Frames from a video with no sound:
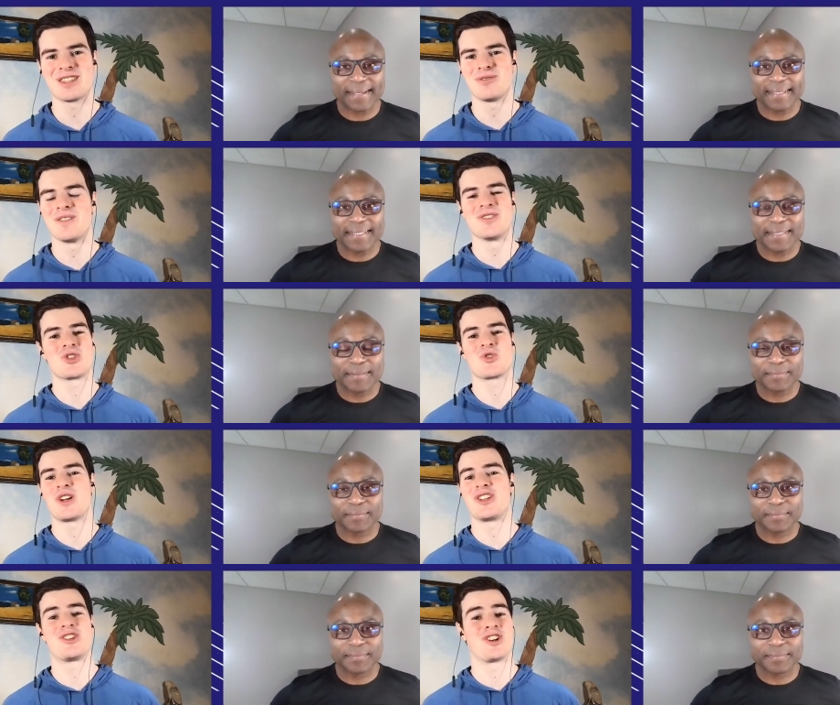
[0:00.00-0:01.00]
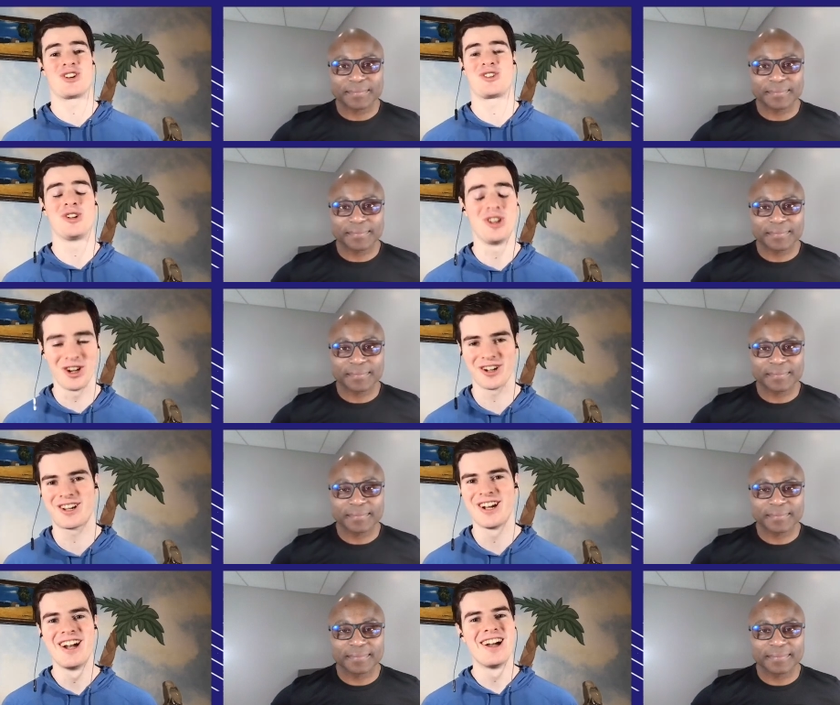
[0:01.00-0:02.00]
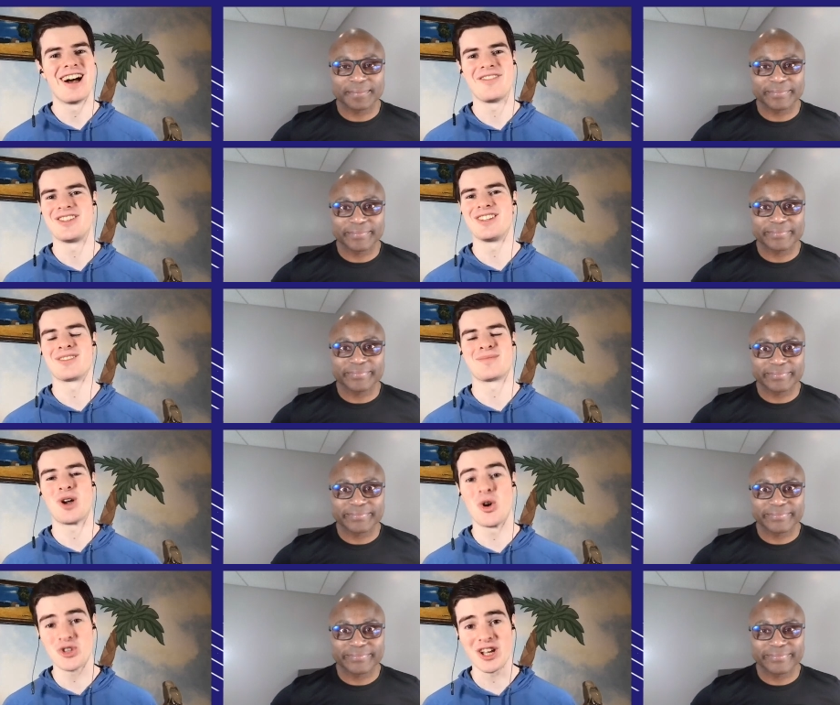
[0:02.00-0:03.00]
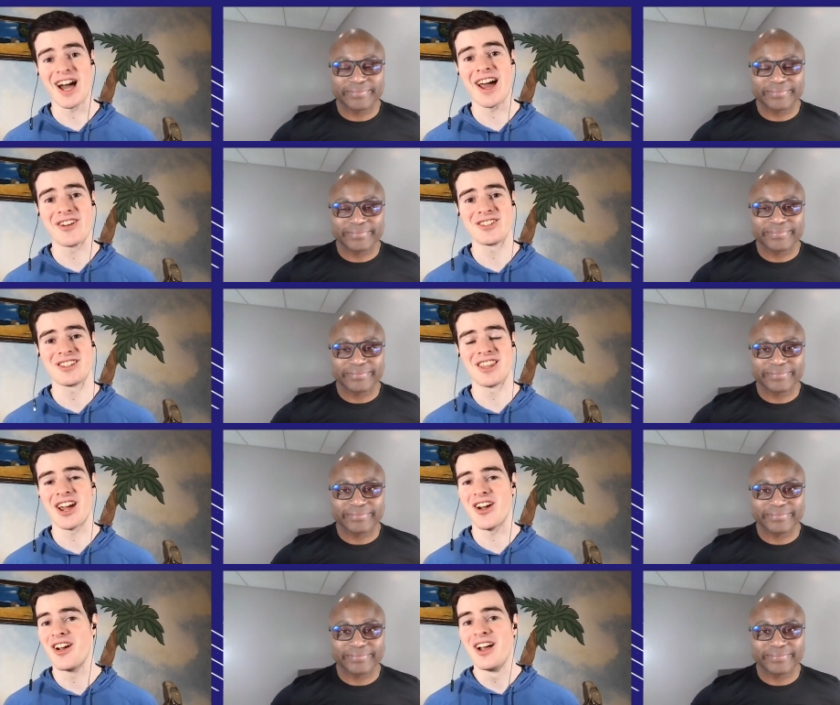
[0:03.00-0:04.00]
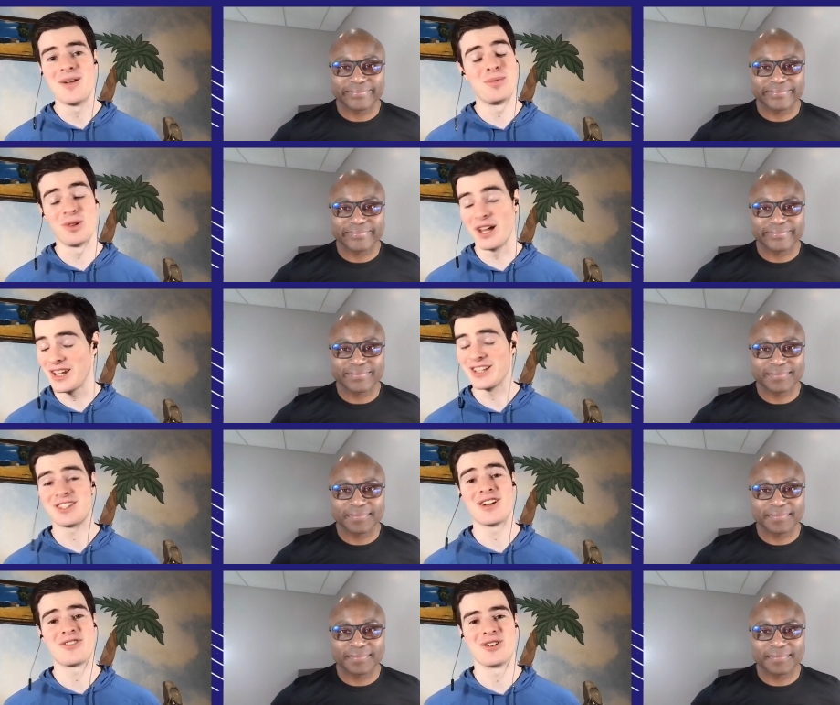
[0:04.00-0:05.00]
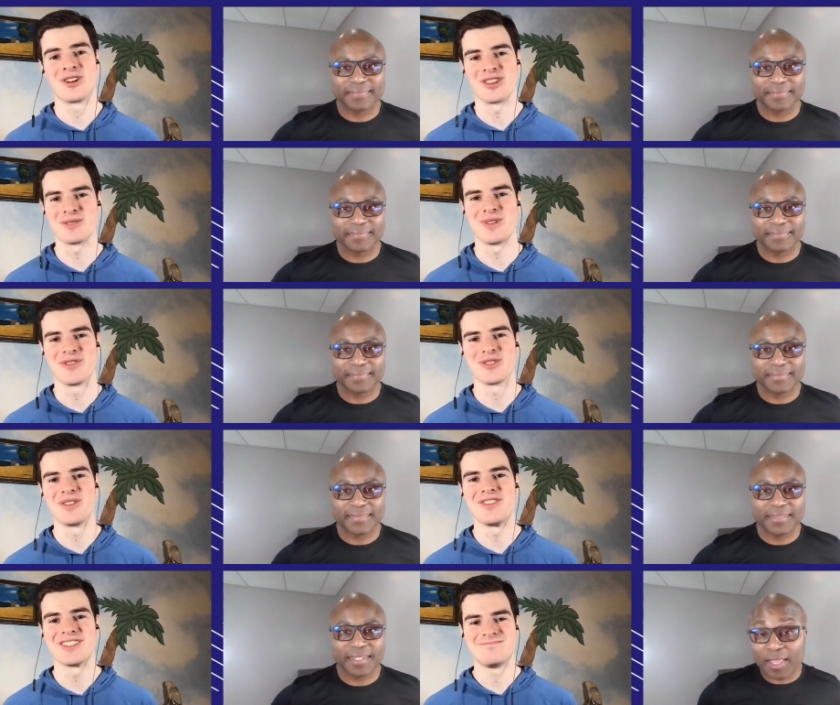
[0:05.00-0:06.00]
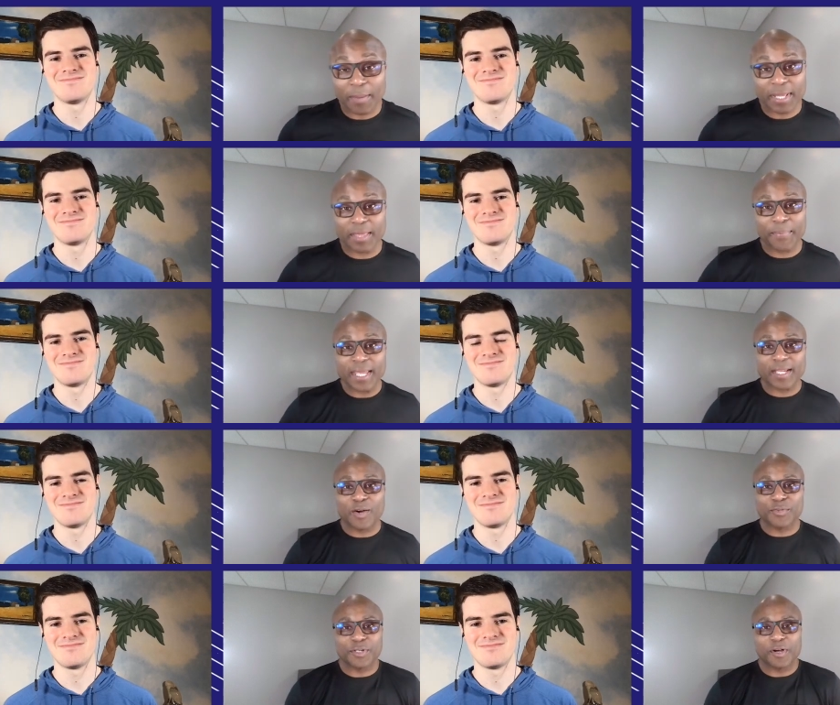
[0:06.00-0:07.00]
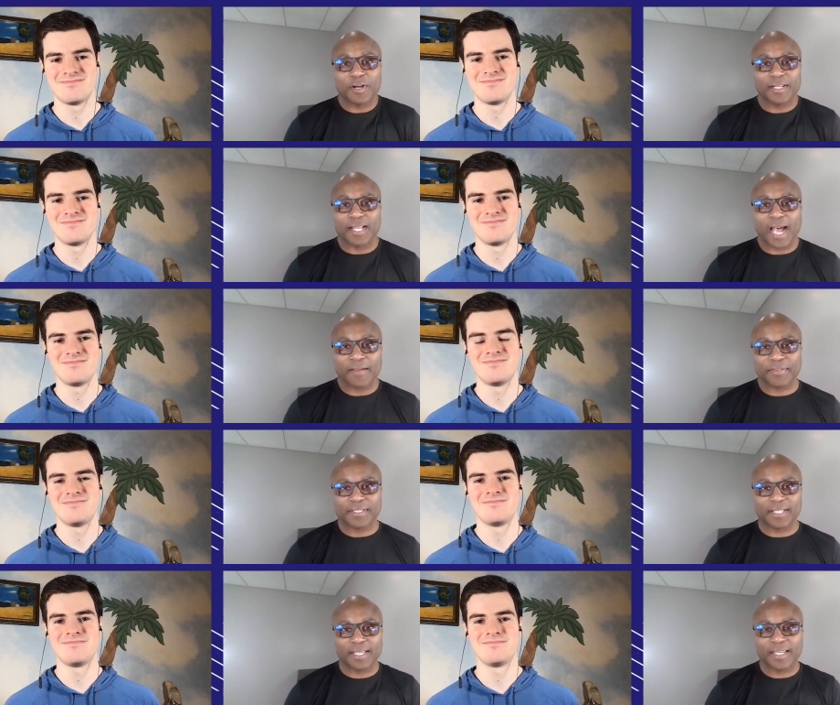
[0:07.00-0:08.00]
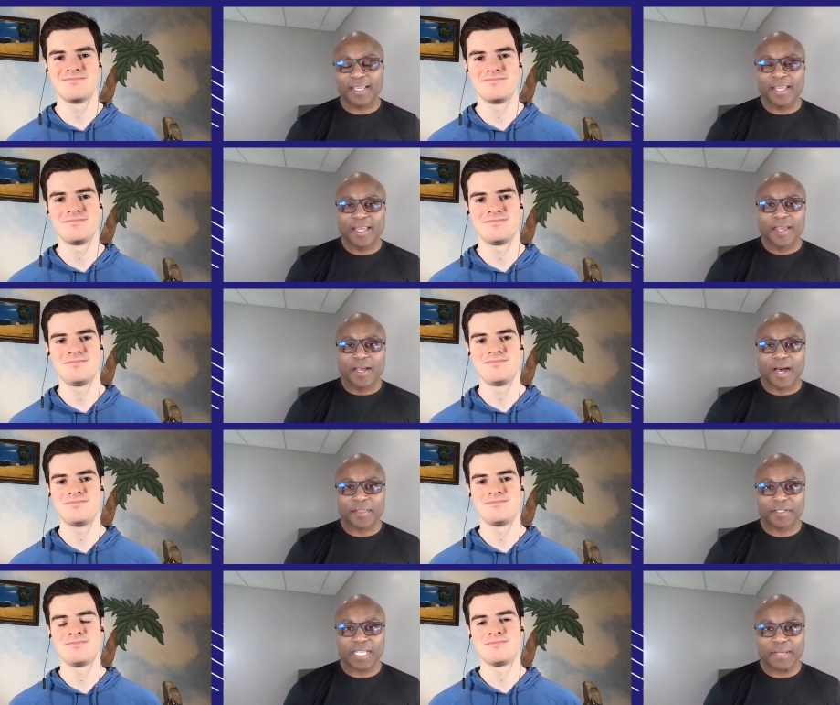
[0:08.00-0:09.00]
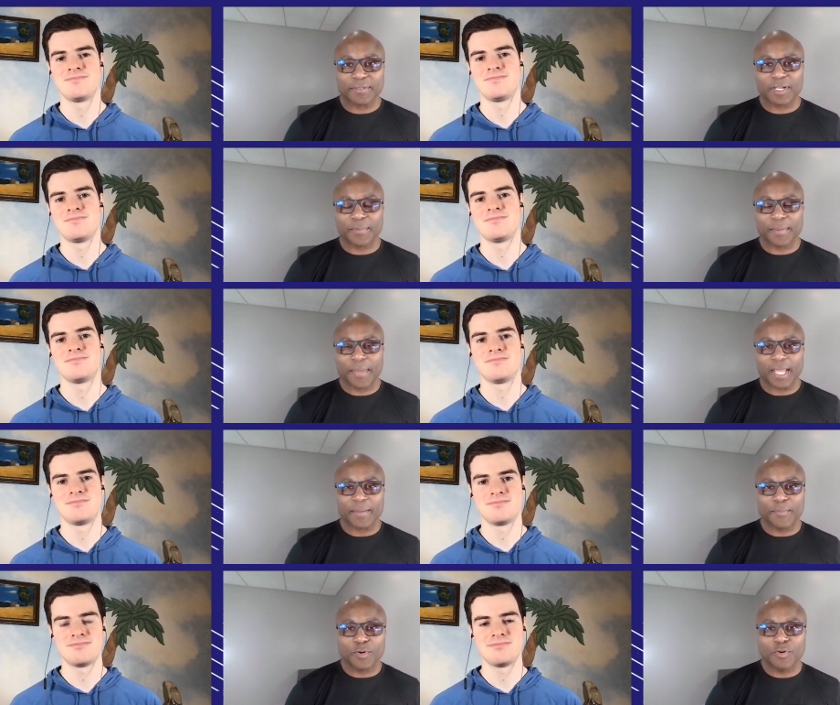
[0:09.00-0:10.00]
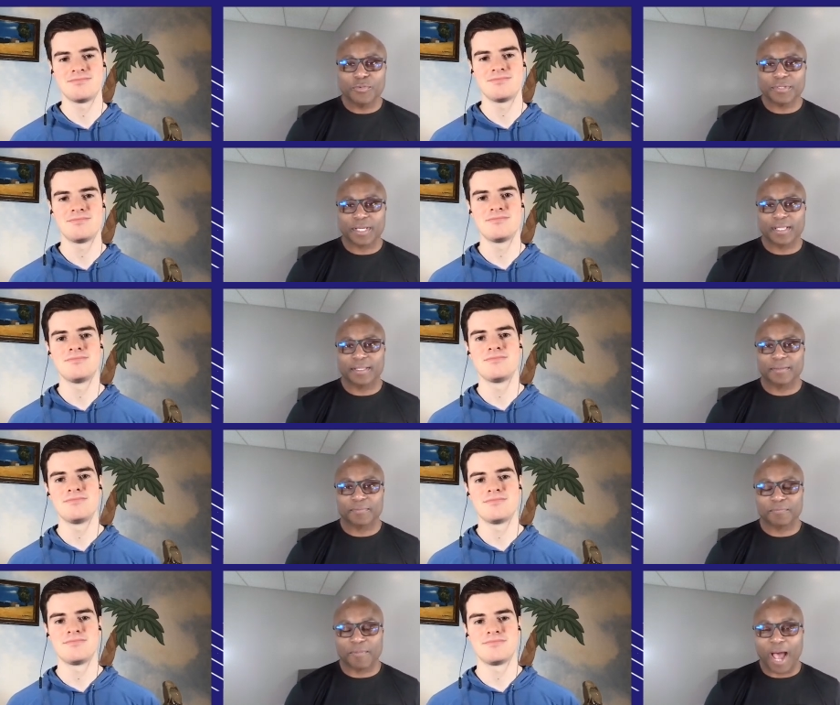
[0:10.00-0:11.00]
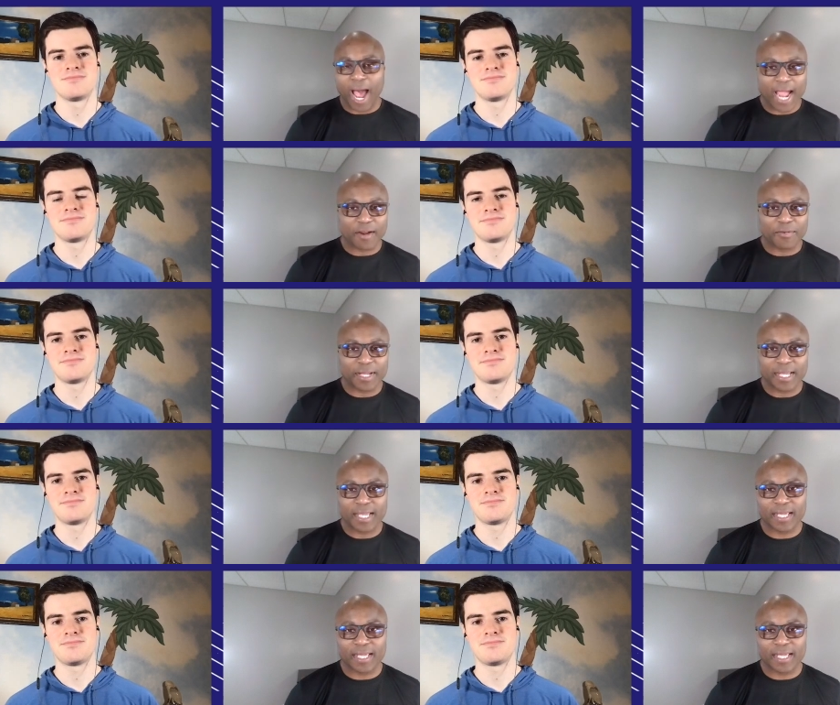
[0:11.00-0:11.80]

Speaker 1: the Ravens trade Chuck Clark, obviously his own coaching hires in there. Plenty of stuff going on this week for the Ravens.
Speaker 2: I mean, the beat goes on. Obviously, other teams are going to be making moves and hiring